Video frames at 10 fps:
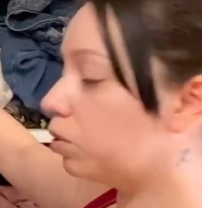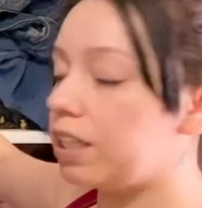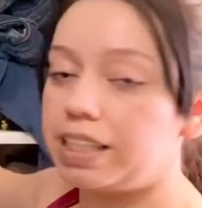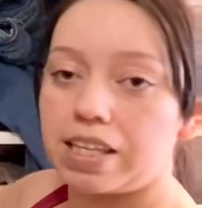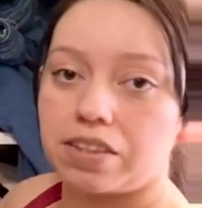
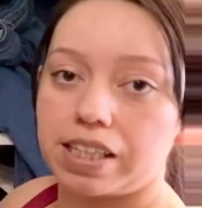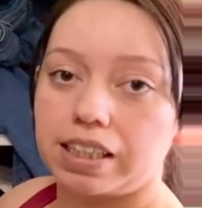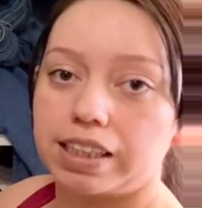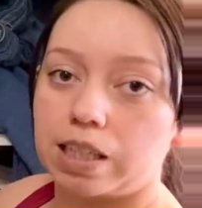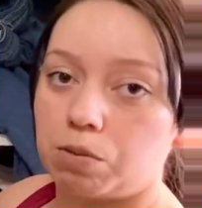
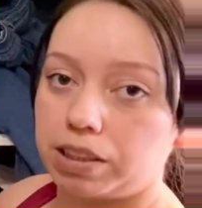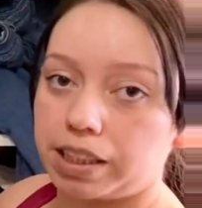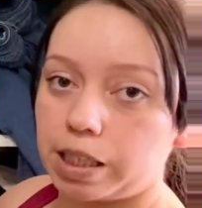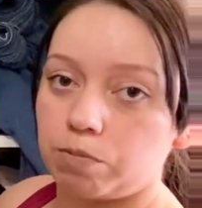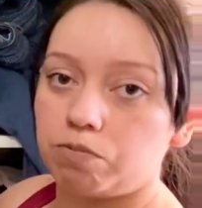anything that I want to
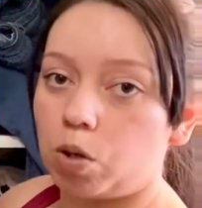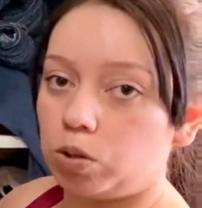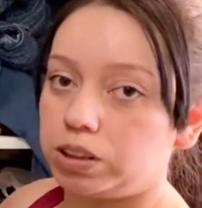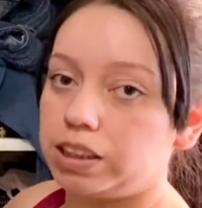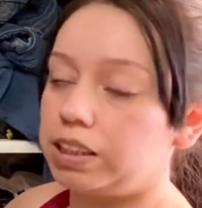keep
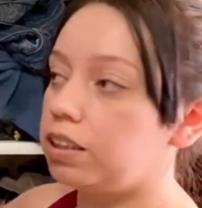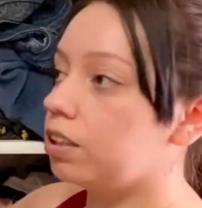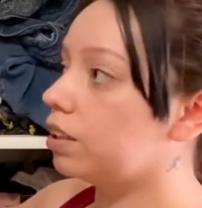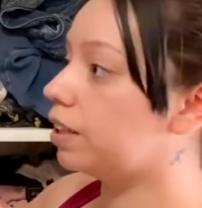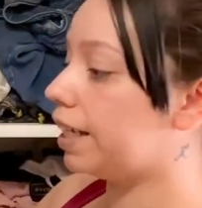folded
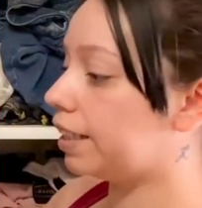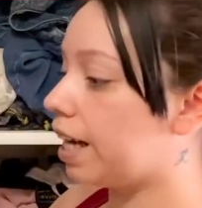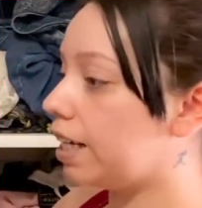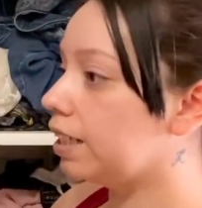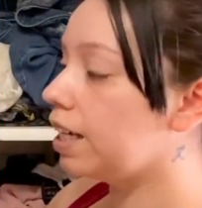like that.